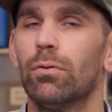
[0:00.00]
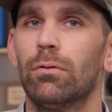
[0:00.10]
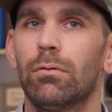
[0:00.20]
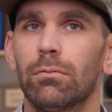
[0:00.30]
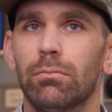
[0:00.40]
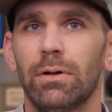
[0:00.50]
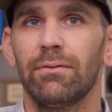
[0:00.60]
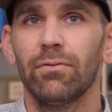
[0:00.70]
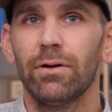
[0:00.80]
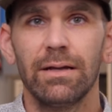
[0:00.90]
or
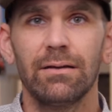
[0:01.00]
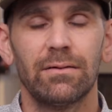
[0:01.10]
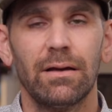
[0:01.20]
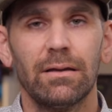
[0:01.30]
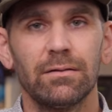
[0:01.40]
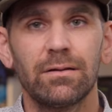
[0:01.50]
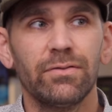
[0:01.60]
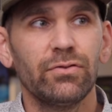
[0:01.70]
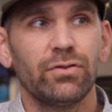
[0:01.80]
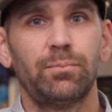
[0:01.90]
whatever it is. Those
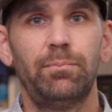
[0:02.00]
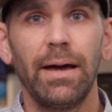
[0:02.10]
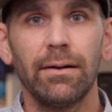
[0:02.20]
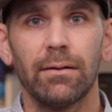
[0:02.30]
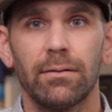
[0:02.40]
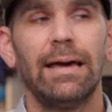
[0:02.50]
guns are just better.